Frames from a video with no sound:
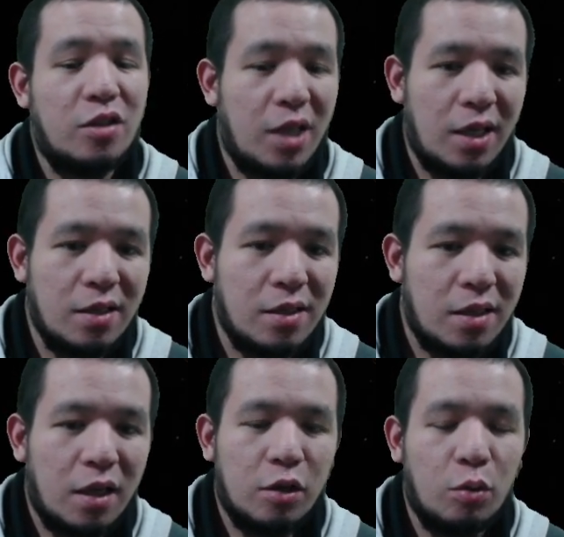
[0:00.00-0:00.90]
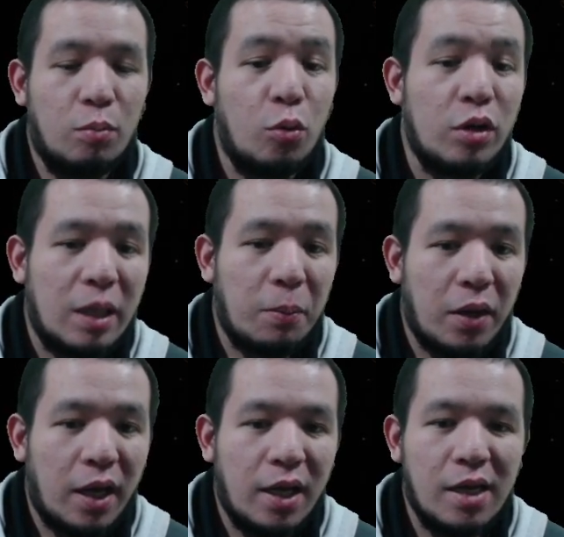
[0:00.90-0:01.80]
chance to
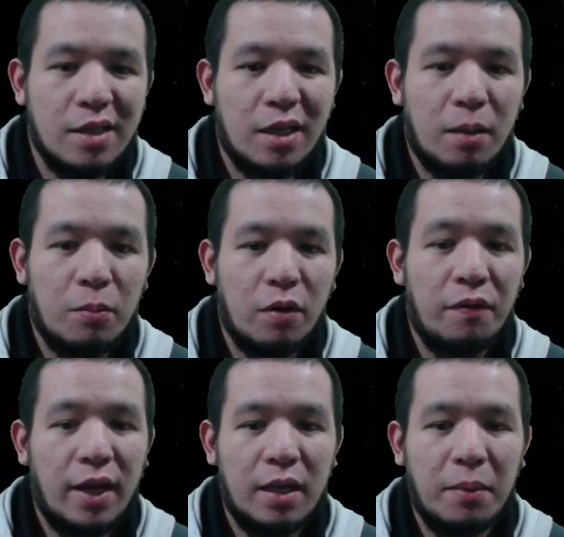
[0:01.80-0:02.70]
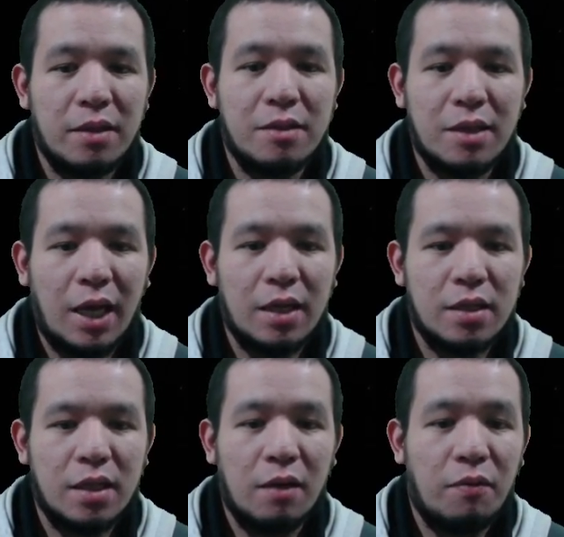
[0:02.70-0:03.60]
multiply the number of ailment
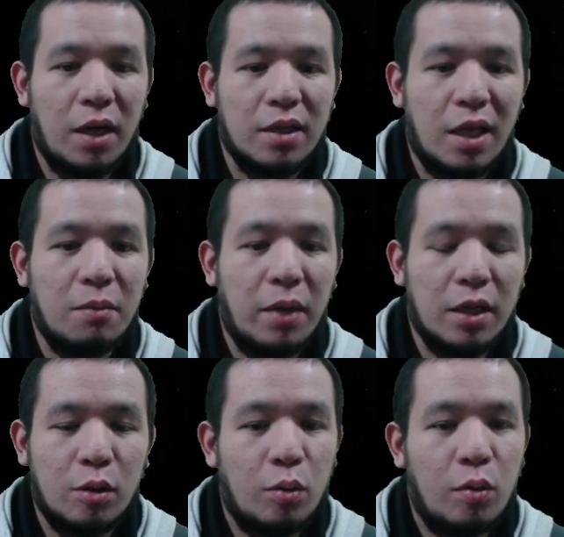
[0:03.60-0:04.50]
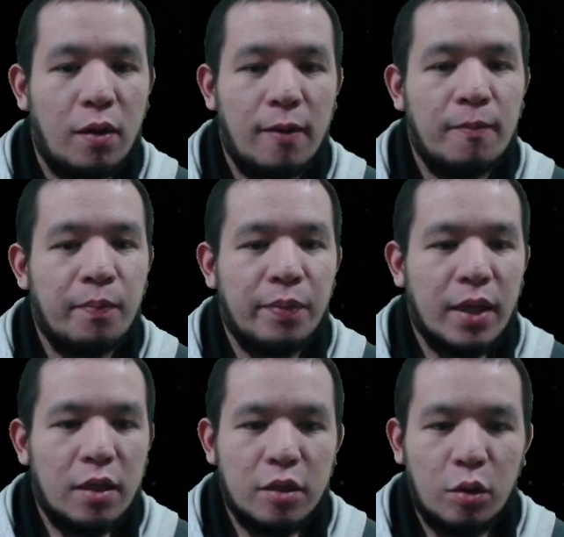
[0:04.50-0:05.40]
stacks inflicted by 2.
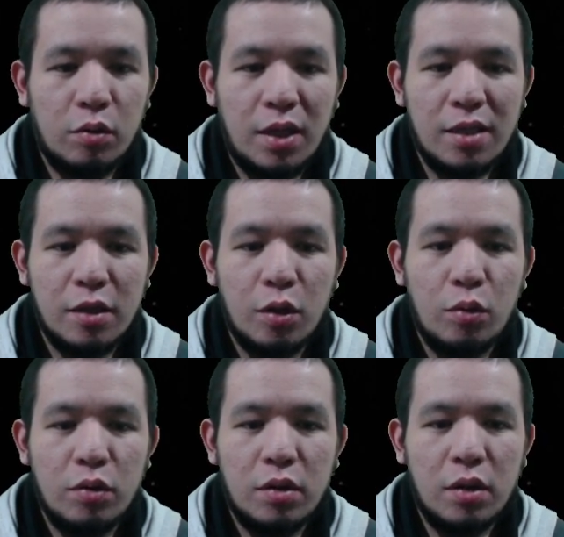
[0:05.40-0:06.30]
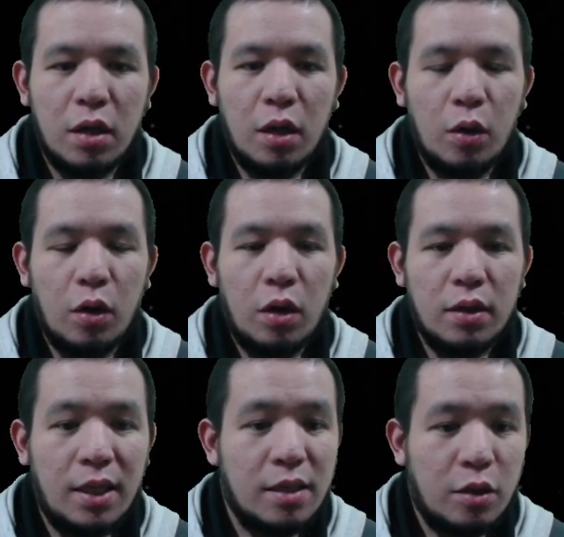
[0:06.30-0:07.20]
So this node
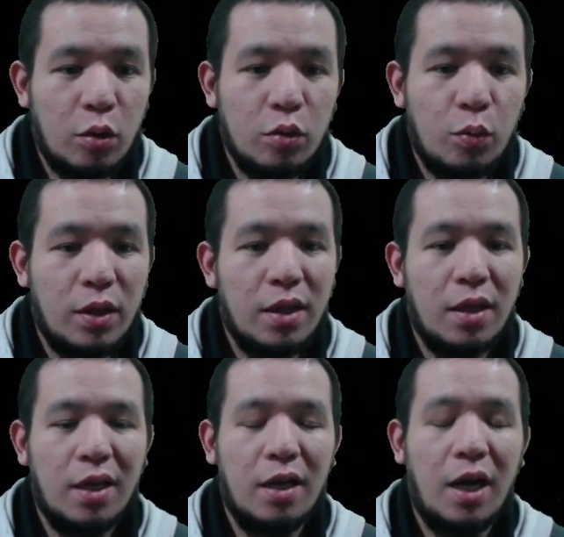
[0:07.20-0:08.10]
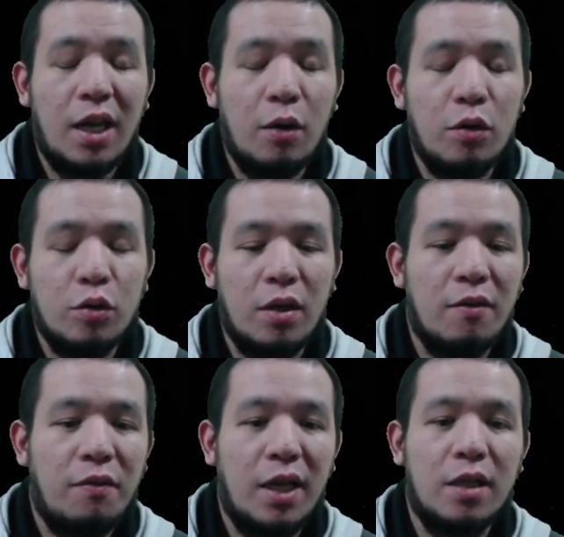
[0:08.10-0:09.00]
will allow you to
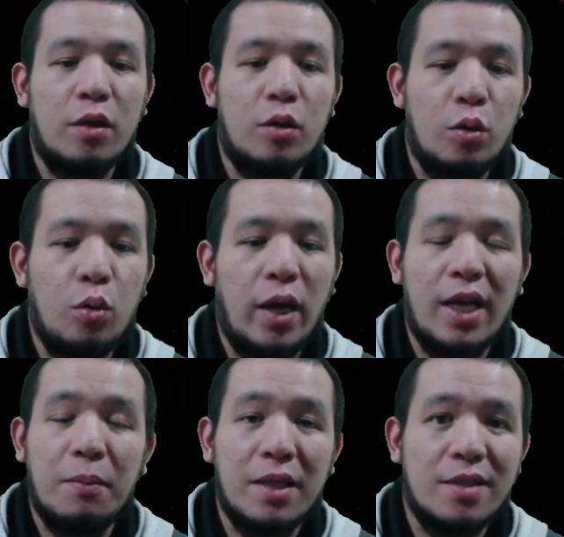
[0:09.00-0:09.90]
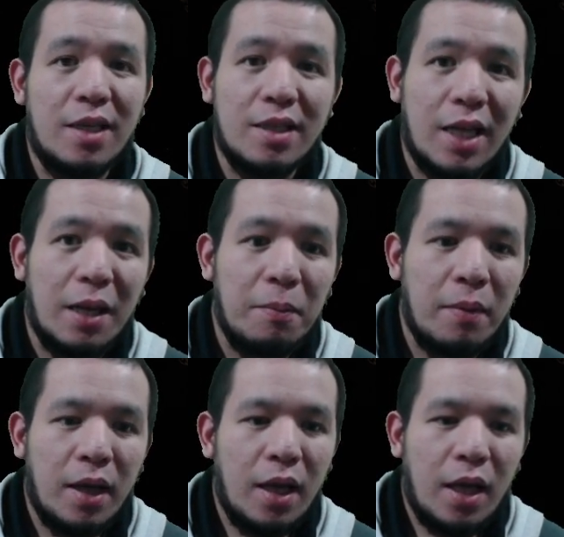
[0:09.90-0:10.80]
inflict 2 ailments at a time,
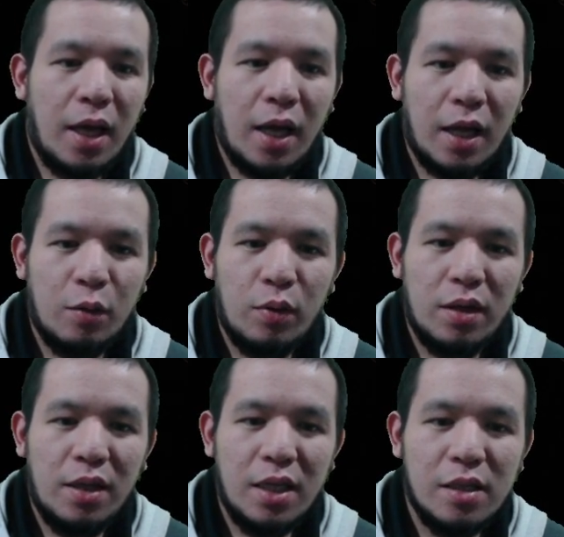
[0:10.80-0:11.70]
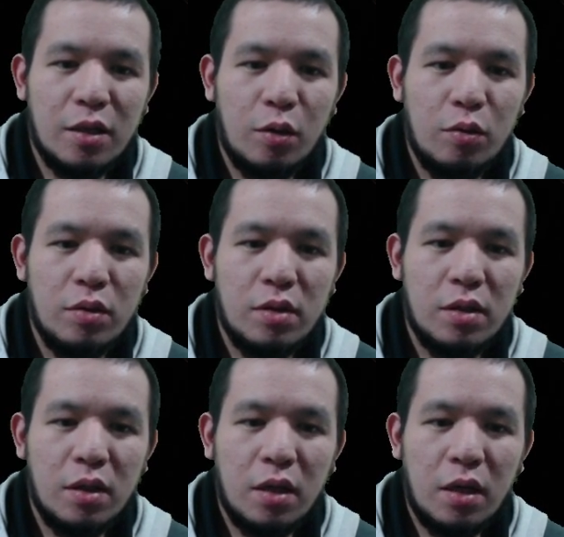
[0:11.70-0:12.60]
and with these nodes